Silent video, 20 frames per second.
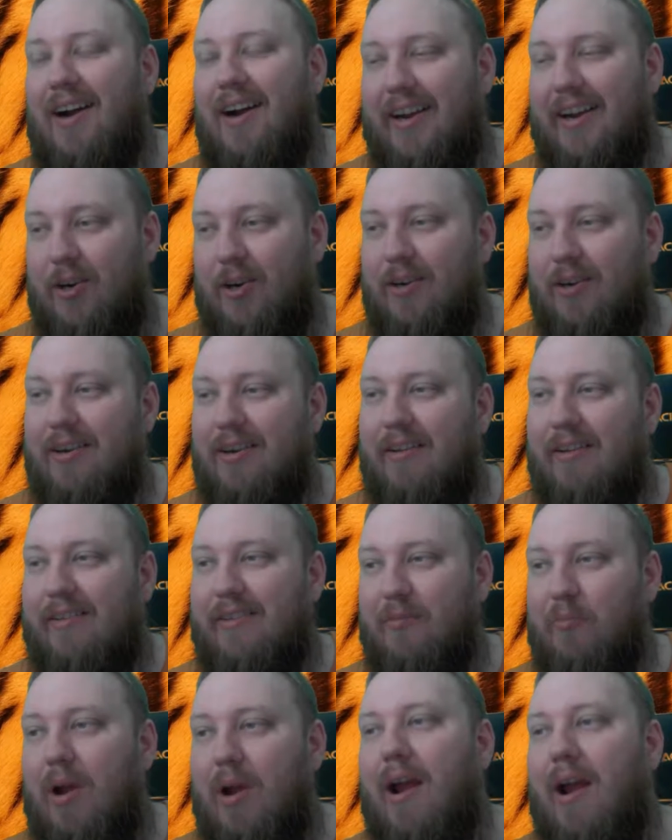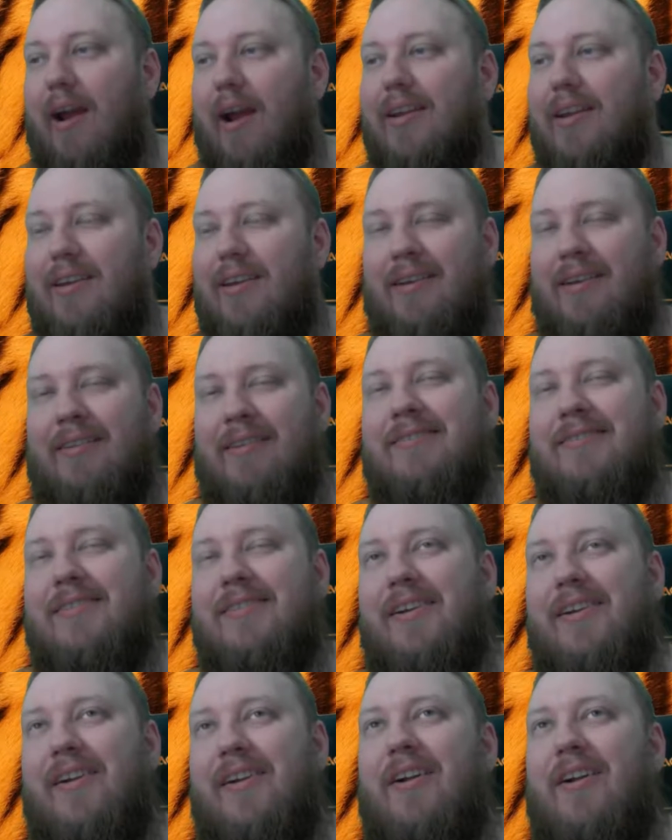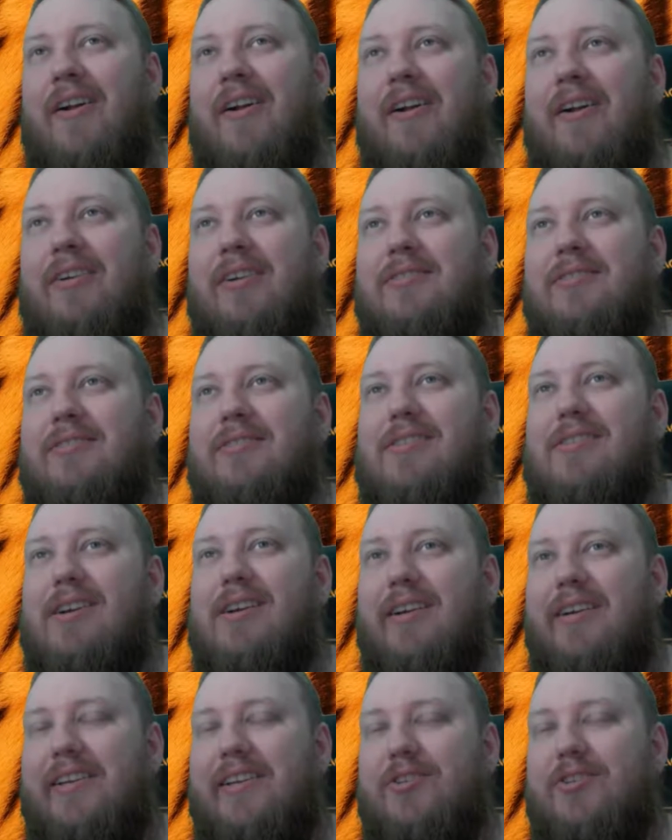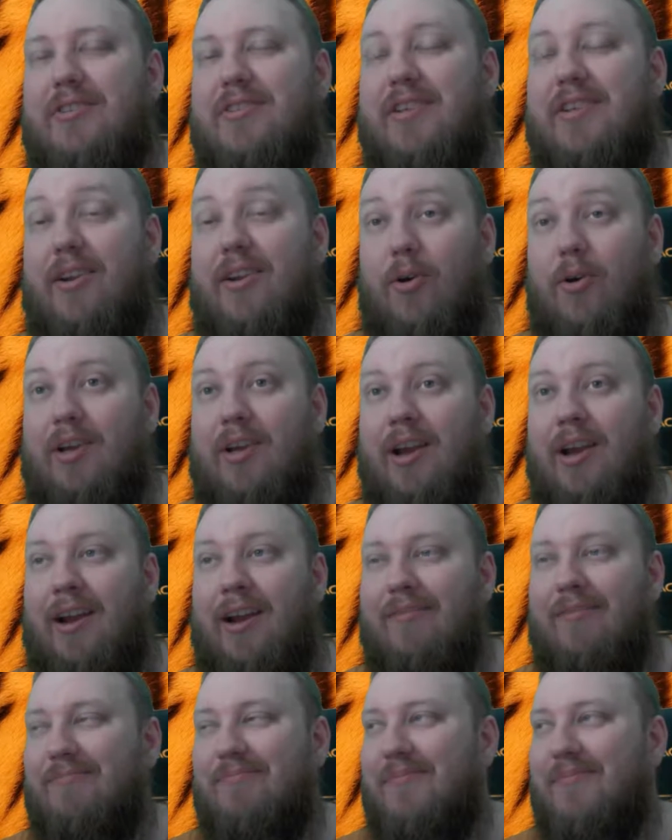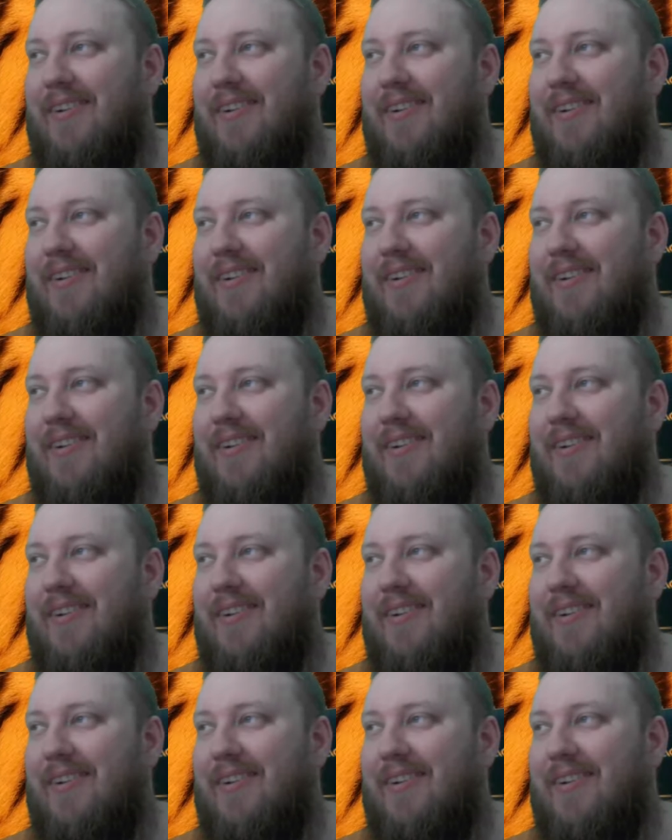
I heard nothing back. He just said, okay.